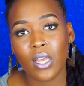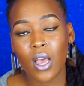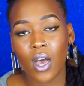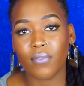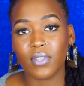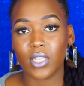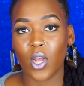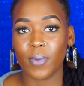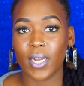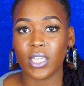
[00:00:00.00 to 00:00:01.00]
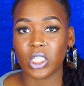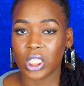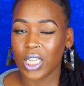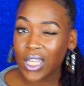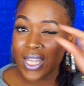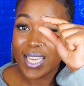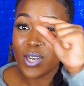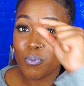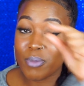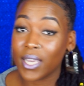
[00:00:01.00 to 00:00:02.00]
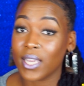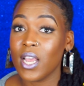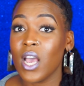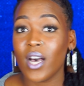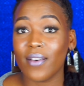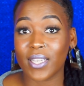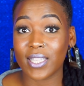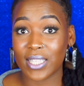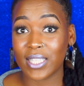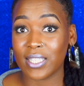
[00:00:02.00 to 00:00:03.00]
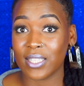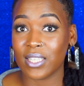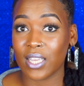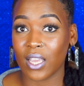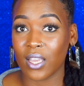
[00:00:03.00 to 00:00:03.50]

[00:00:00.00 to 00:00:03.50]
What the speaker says: of determination, a little bit of consistency,